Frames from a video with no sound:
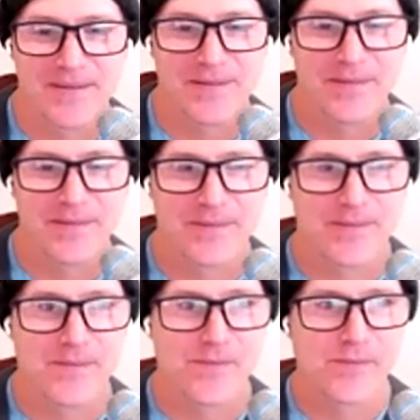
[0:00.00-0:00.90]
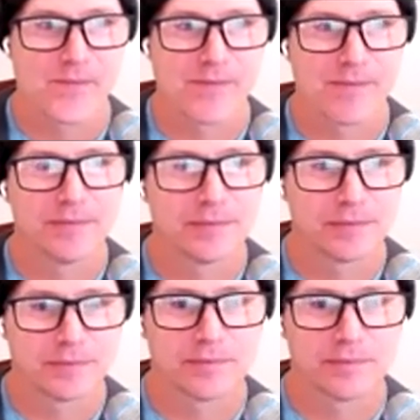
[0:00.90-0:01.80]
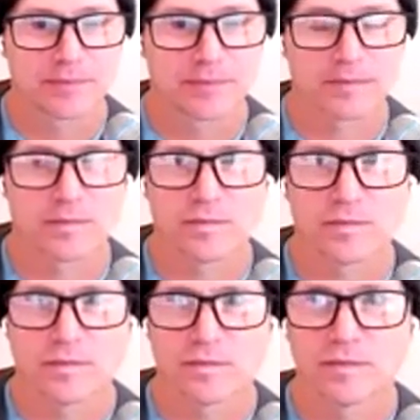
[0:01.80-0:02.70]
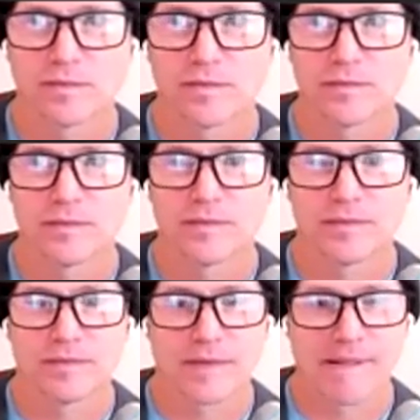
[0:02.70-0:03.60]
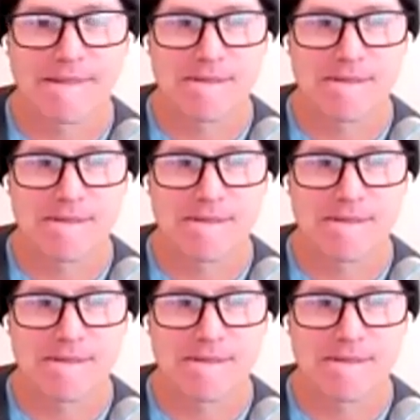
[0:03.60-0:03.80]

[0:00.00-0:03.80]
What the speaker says: This person isn't speaking.